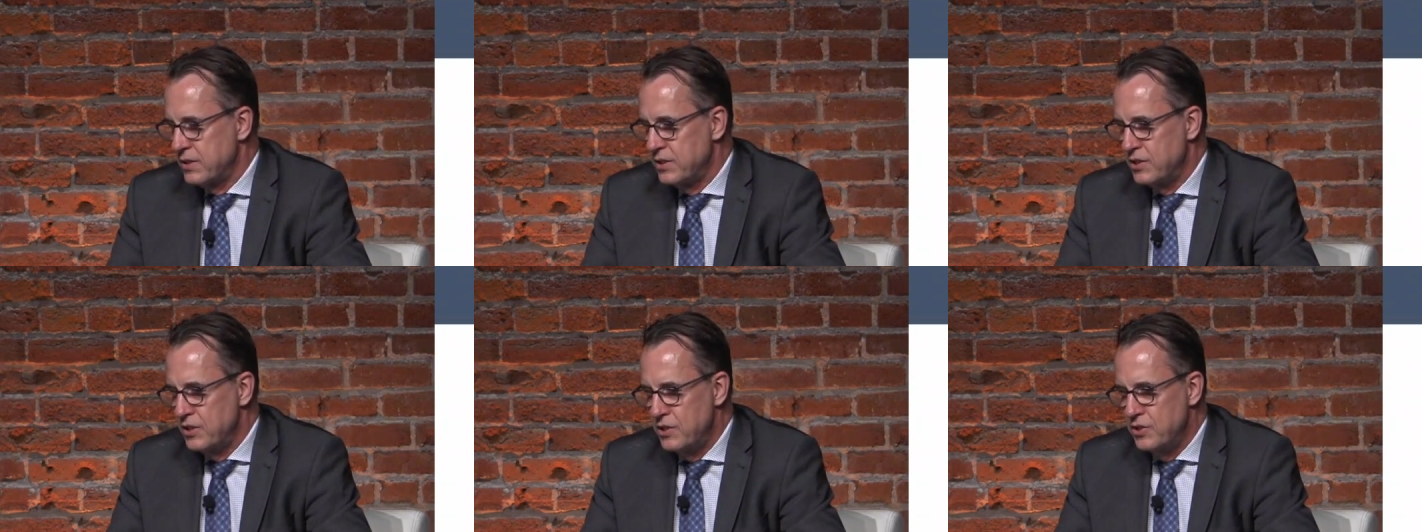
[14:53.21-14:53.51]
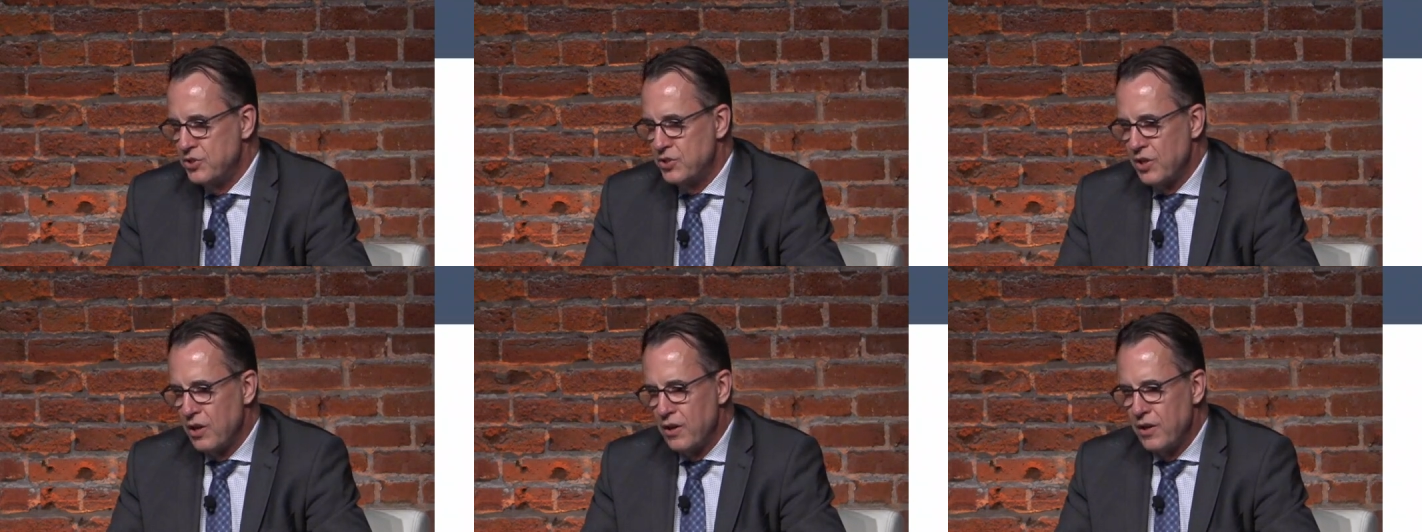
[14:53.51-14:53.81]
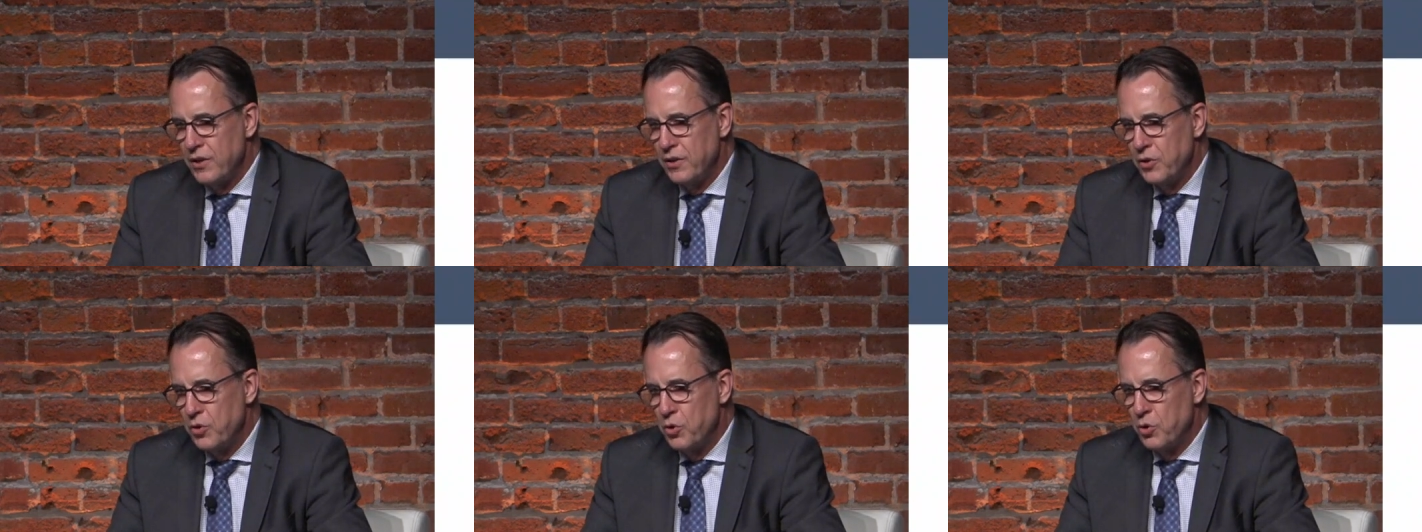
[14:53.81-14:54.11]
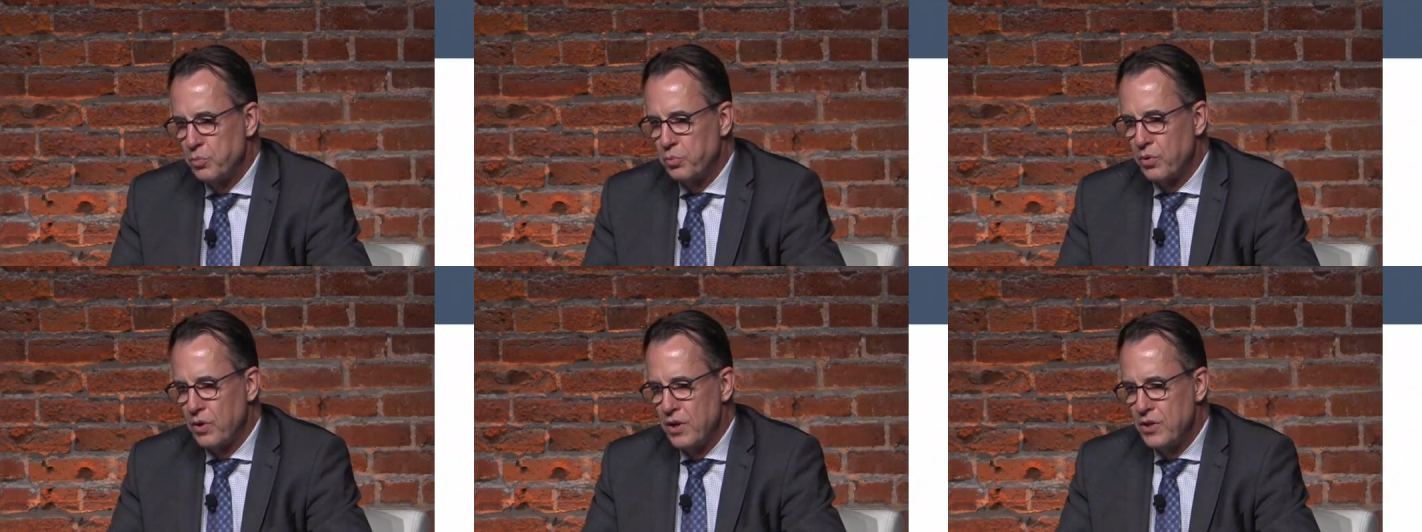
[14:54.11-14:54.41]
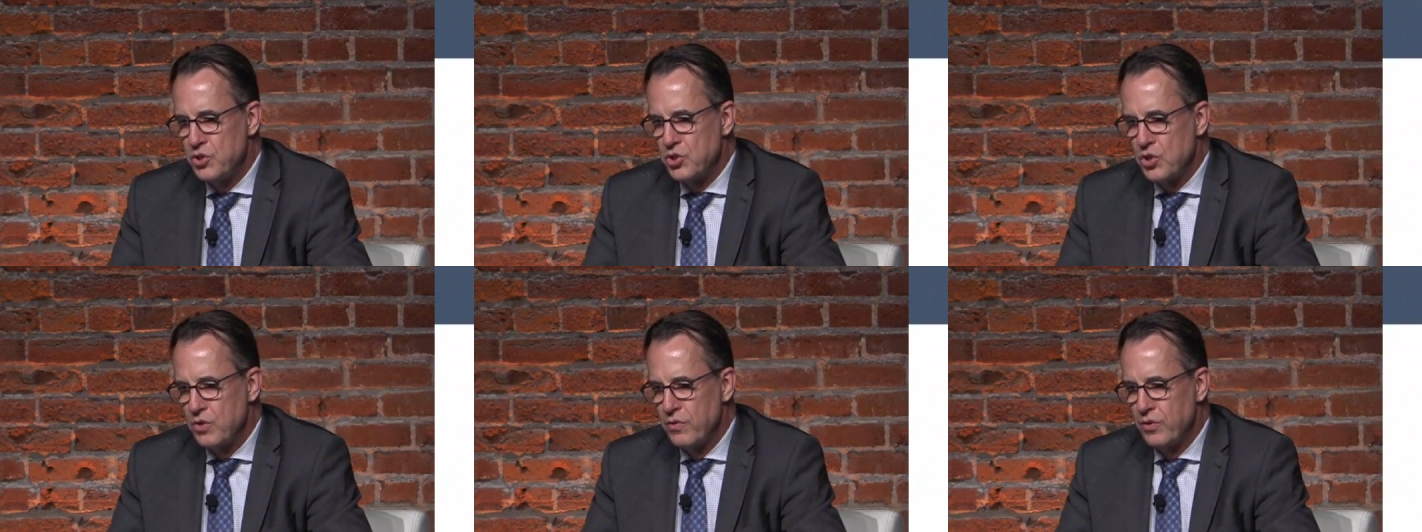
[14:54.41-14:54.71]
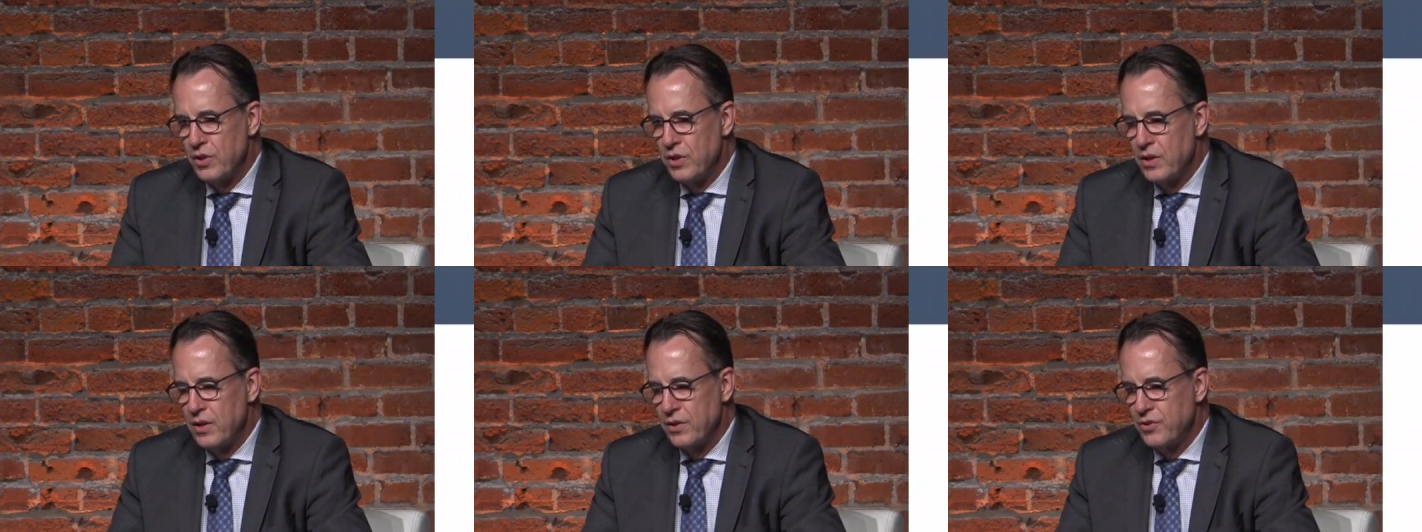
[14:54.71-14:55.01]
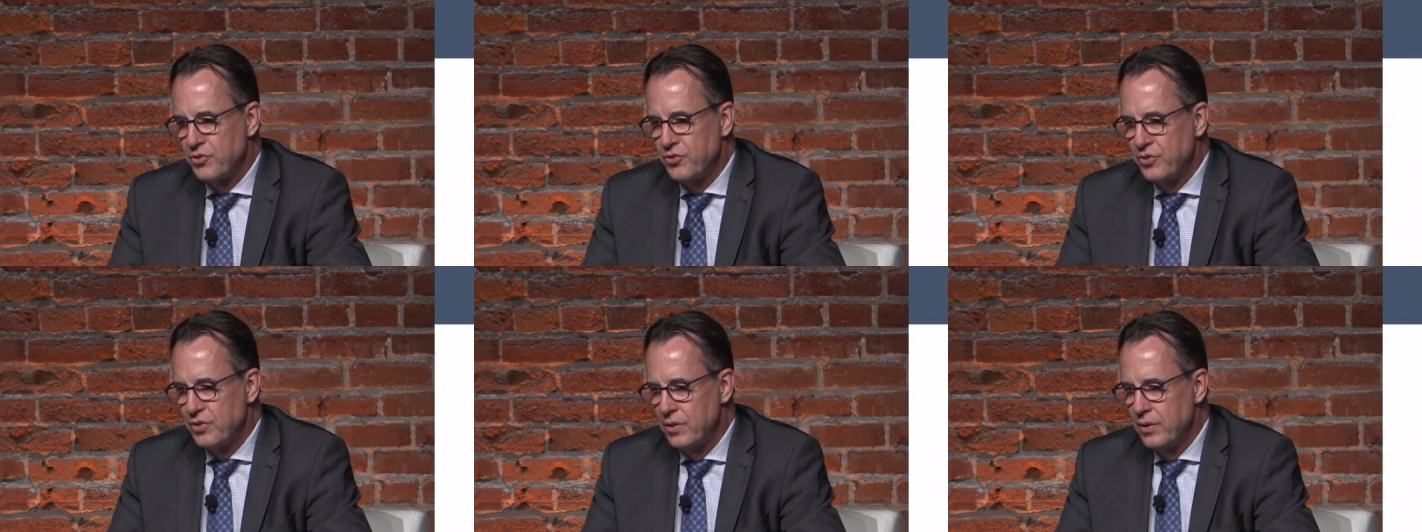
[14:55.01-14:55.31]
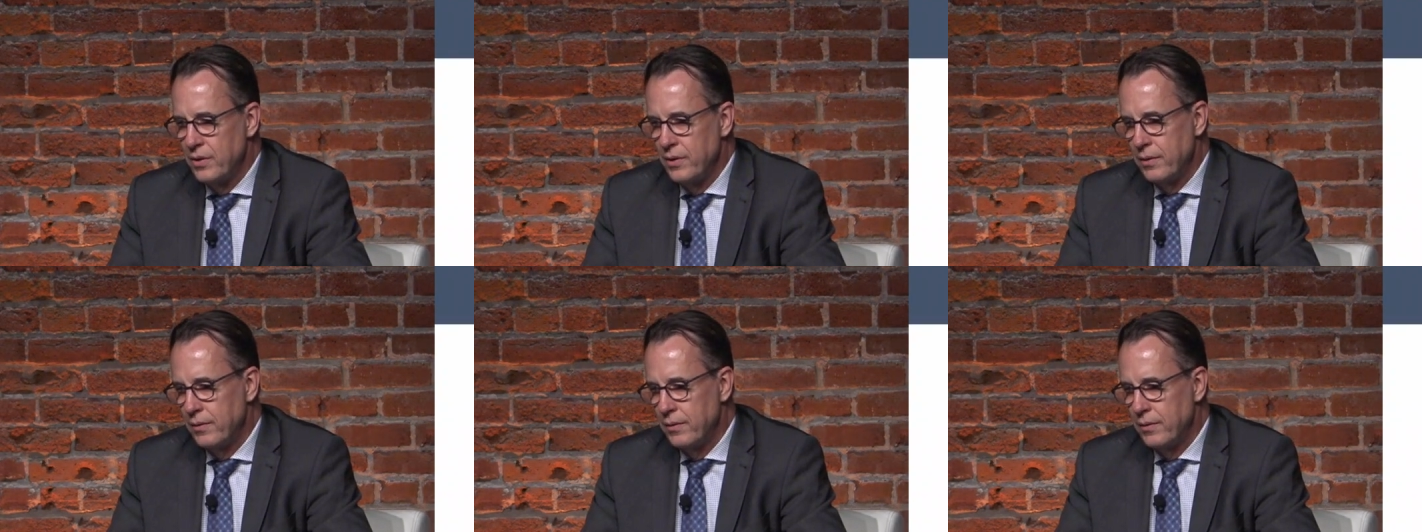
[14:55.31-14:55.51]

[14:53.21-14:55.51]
seesawing gold price over the next